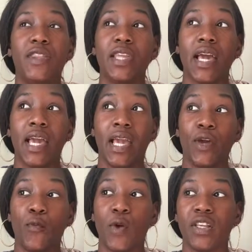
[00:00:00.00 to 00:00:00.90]

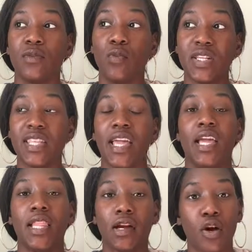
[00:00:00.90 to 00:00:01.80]
They once they
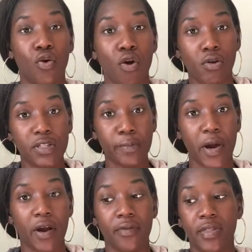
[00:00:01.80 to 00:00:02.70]
hit like a growth
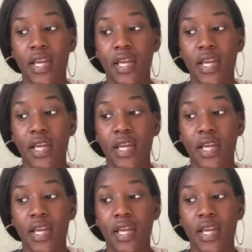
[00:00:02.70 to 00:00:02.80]
spurt,